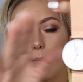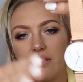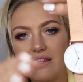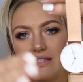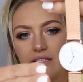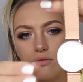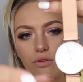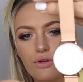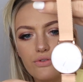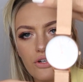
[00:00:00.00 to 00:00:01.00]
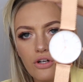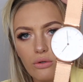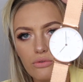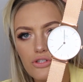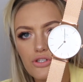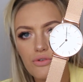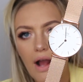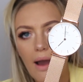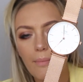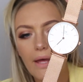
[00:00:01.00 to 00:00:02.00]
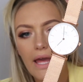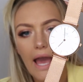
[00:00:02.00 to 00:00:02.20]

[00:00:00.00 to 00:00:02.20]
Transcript: but this is a rose gold strap,